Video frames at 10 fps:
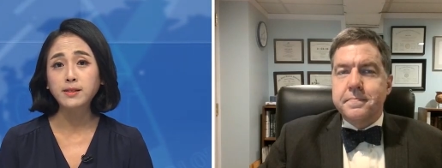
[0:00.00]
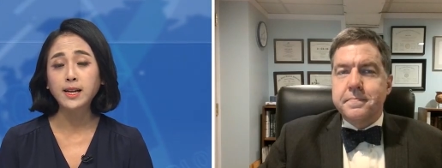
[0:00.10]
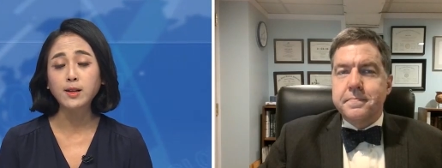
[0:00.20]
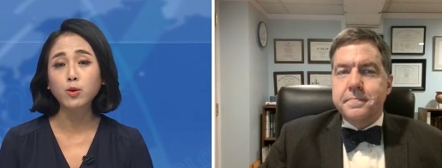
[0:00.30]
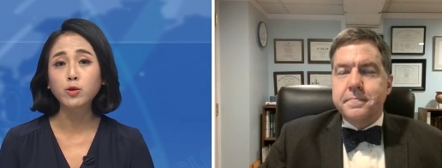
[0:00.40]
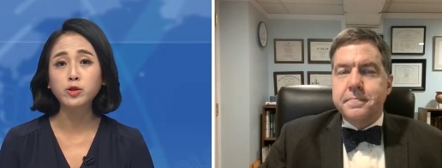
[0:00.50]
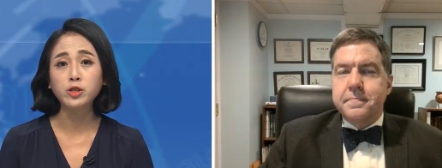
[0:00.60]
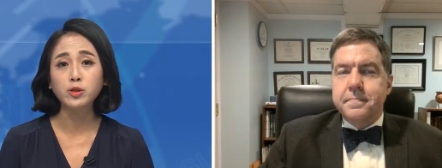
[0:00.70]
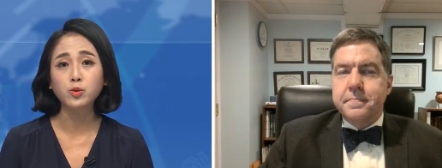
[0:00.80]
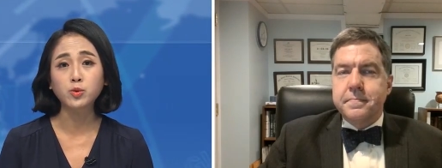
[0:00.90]

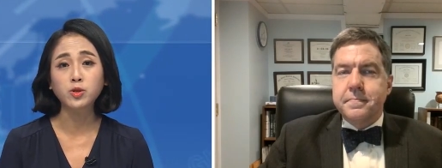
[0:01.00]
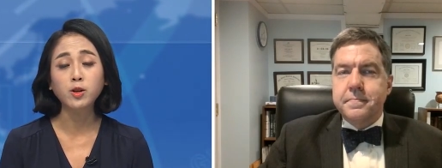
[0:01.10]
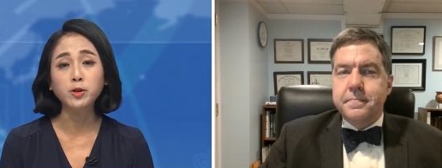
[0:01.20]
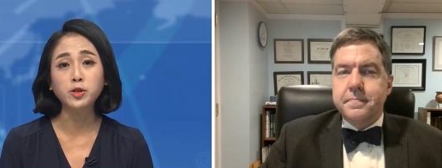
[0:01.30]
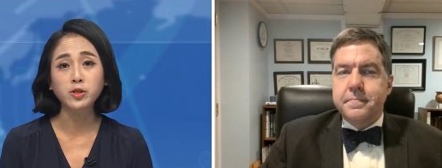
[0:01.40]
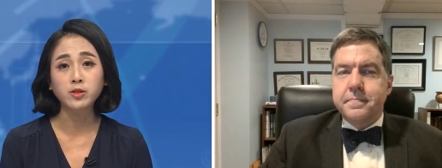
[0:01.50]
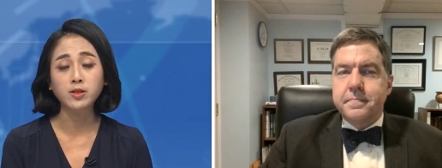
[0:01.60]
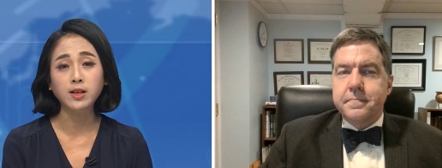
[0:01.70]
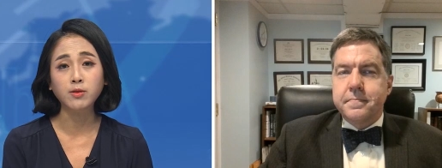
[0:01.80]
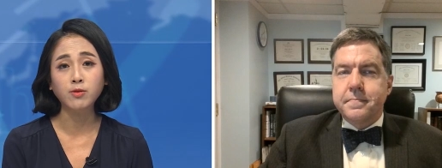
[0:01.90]
Speaker 1: technologies or solutions
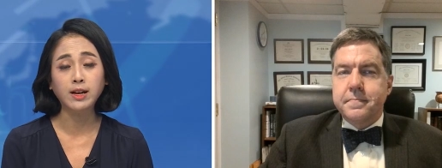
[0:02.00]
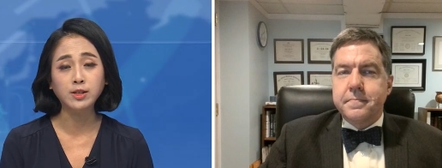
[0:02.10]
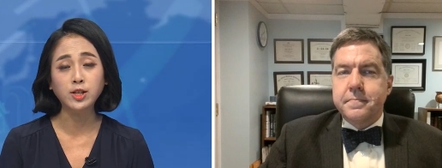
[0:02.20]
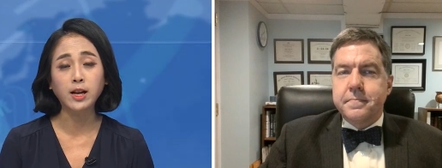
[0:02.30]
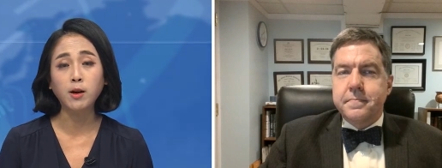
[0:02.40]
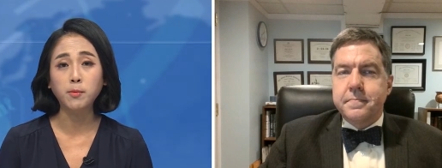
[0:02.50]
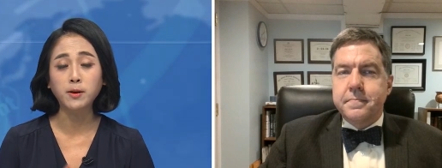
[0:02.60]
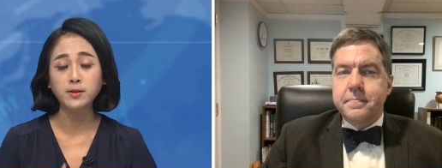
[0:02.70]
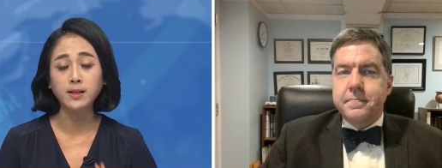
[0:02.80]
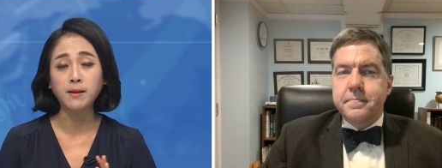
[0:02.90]
can actually help
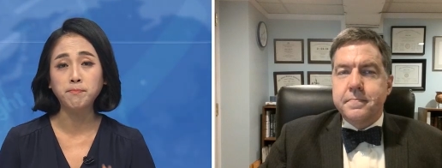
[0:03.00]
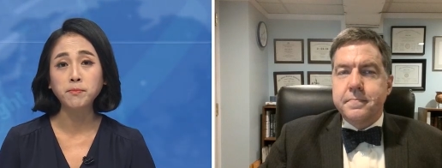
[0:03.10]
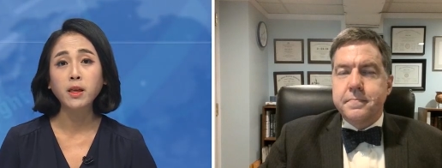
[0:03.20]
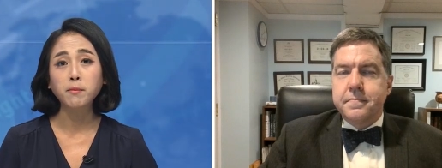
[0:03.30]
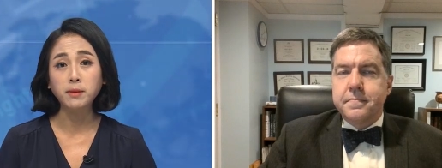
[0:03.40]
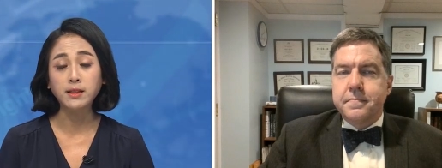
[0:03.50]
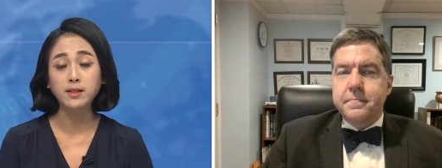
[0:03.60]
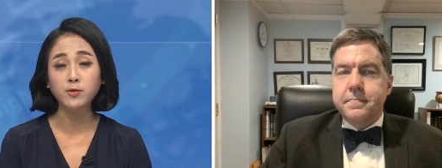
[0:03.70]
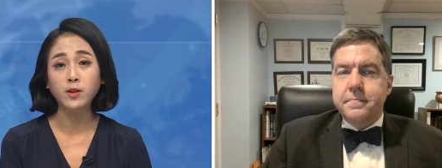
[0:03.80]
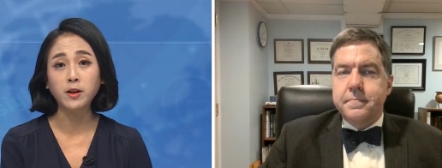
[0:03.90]
us um, beat
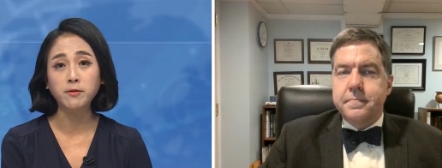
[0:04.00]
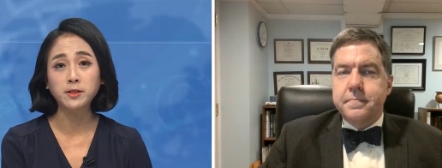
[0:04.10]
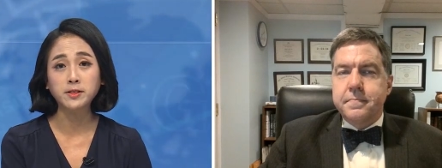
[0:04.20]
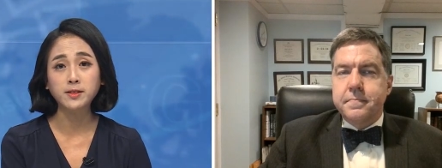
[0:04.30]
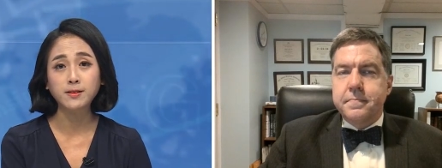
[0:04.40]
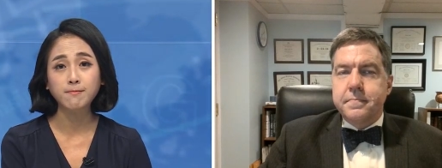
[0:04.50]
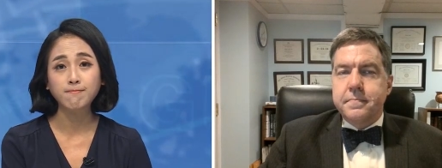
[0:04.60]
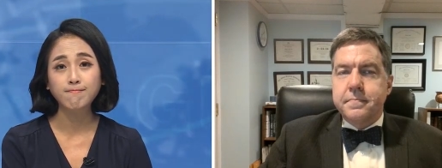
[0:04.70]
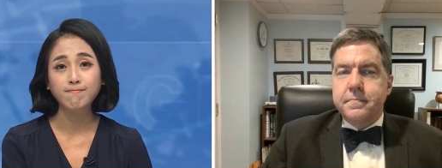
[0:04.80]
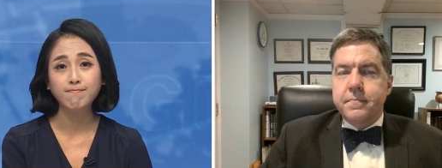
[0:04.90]
this virus?
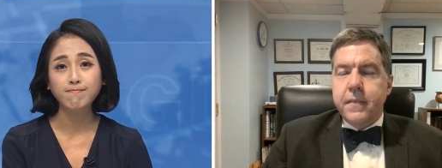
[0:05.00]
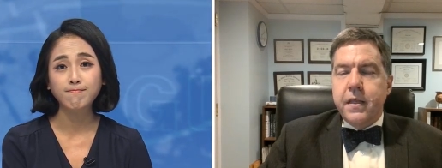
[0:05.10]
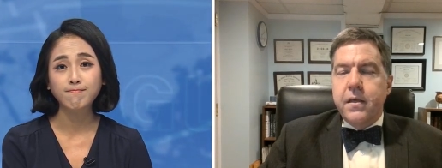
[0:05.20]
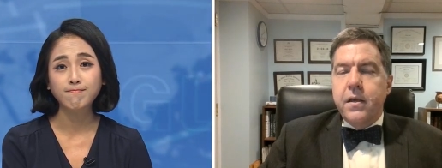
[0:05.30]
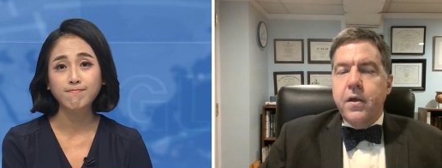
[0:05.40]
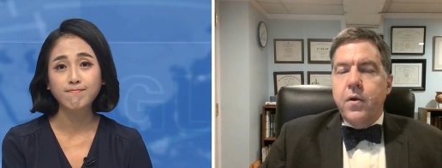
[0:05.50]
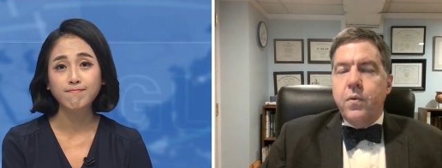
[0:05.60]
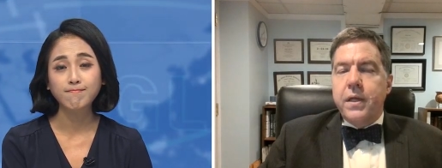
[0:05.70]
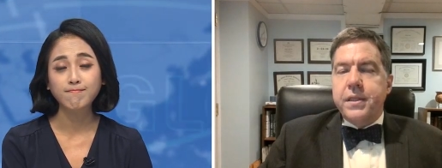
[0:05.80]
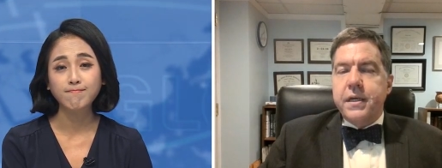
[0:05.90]

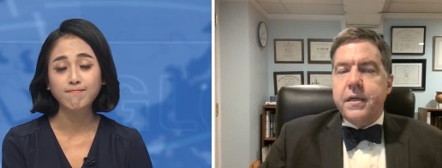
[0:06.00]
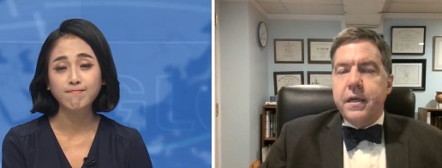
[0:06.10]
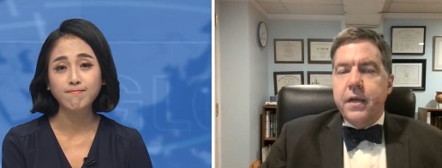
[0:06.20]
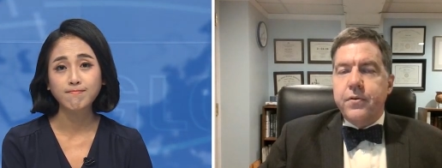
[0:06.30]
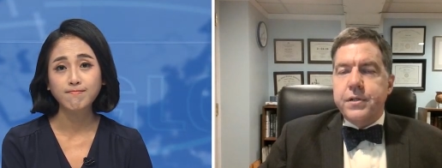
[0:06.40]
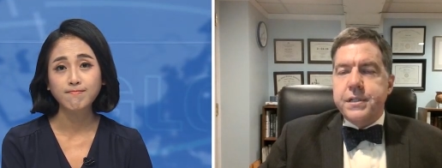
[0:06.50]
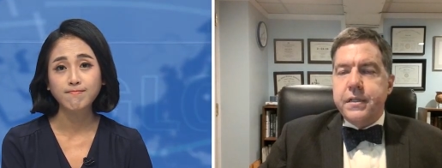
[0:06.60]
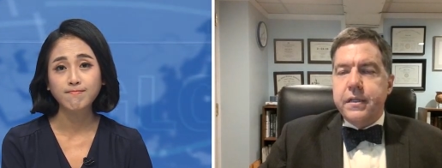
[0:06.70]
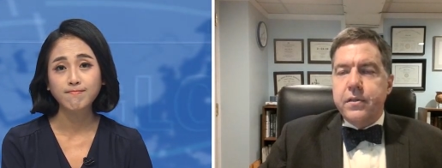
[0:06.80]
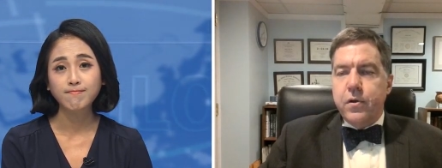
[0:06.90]
Speaker 2: Well, I think
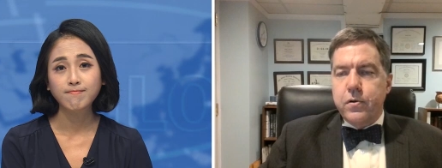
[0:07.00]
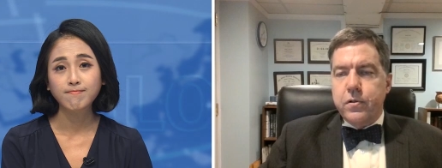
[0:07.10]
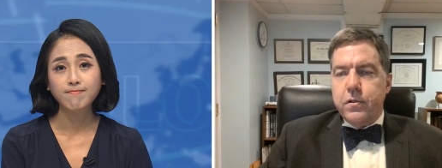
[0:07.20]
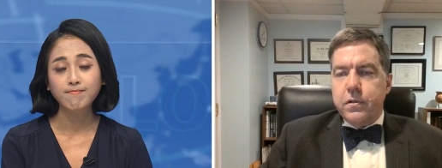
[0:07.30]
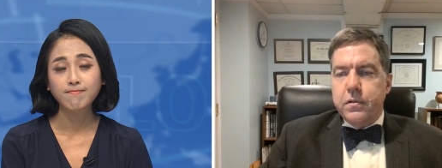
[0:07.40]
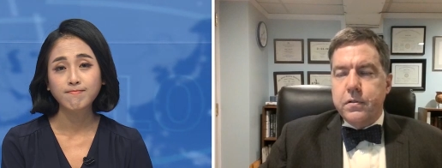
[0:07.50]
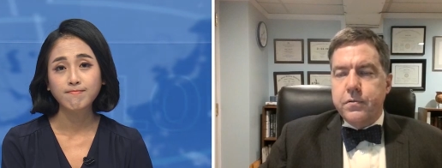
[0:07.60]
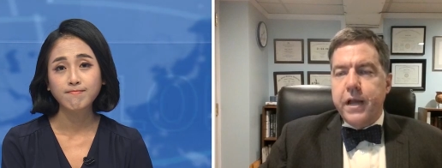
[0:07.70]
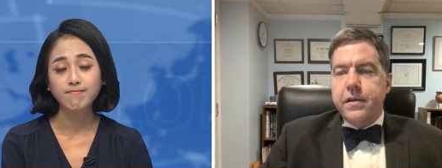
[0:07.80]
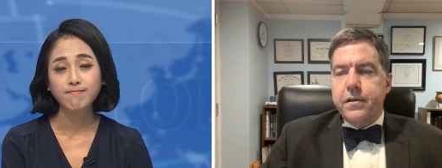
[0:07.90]
increasingly local,
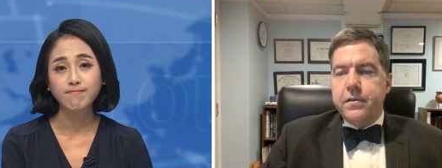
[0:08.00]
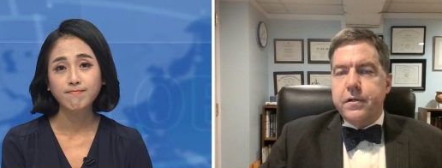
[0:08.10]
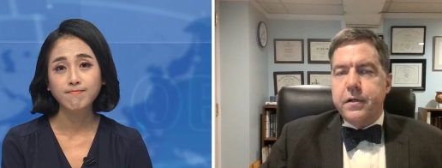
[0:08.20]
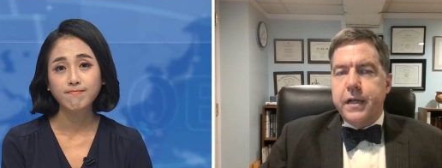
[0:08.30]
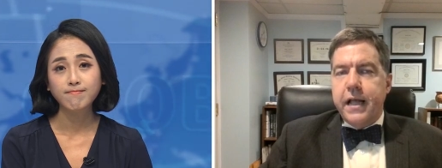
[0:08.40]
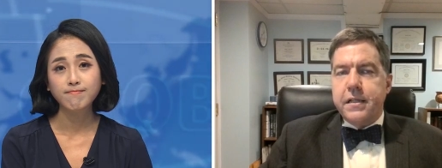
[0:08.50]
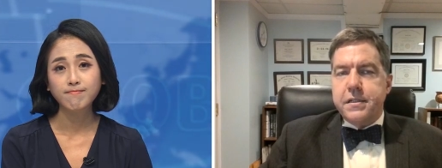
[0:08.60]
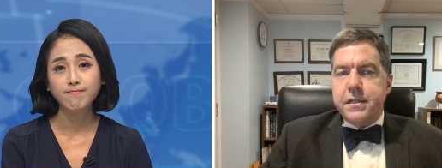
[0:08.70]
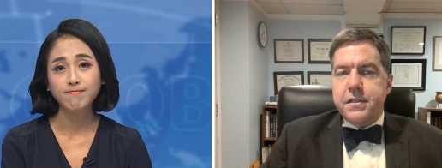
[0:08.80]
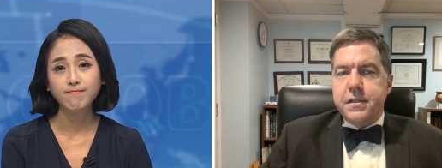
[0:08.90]
granular
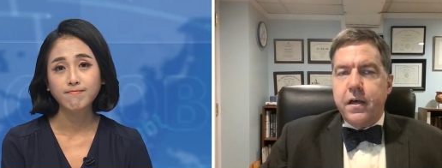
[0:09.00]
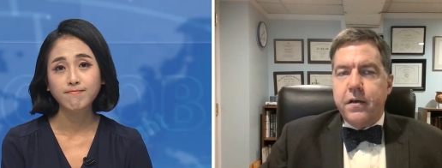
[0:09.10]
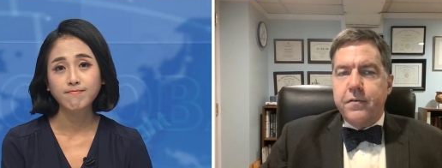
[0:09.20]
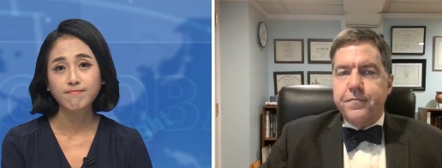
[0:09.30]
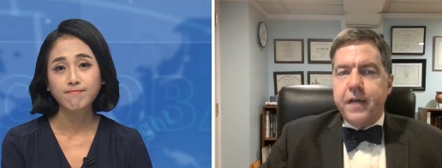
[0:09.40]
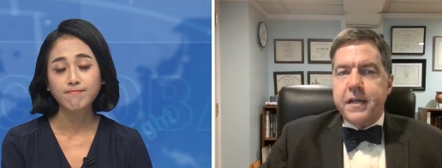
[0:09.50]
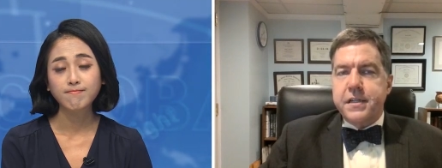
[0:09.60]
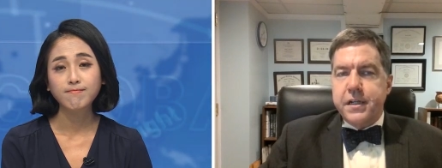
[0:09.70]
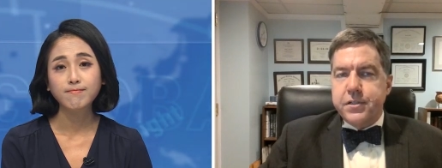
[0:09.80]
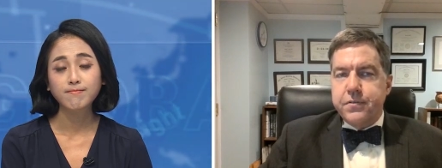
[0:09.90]
analysis of
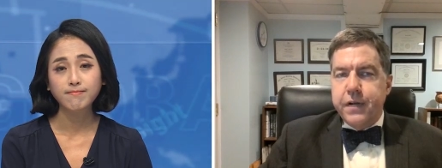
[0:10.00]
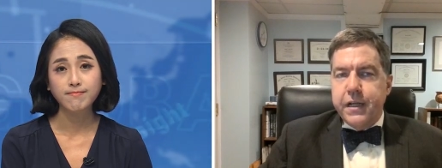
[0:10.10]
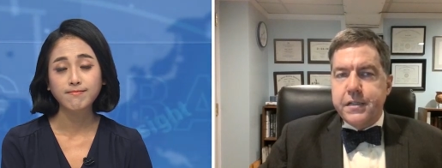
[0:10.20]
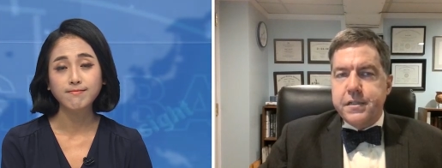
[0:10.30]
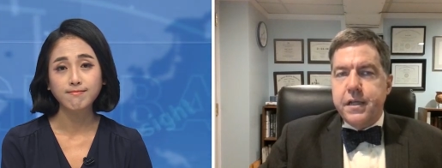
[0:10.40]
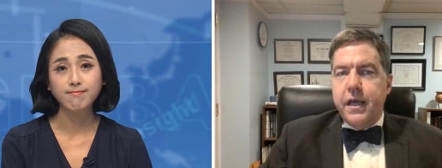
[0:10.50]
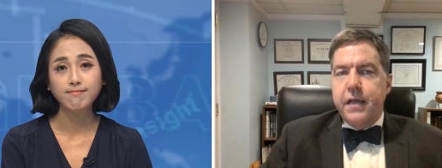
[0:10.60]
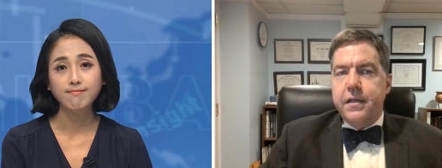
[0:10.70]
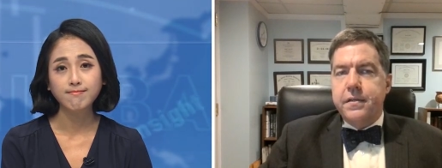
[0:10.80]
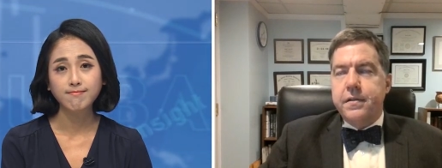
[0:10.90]
vaccination rates
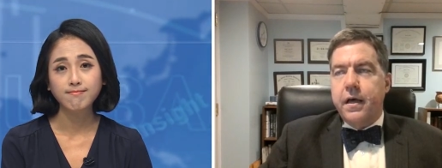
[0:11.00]
and